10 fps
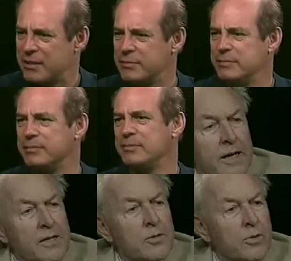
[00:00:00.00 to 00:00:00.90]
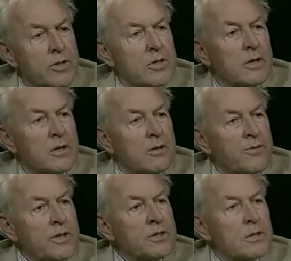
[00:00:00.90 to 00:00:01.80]
Well, Sanskrit's an
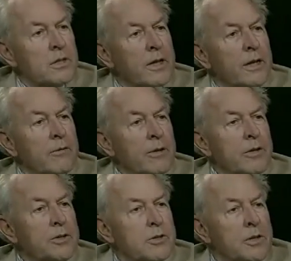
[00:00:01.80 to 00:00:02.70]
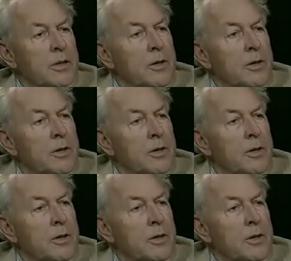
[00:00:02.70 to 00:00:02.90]
artificial language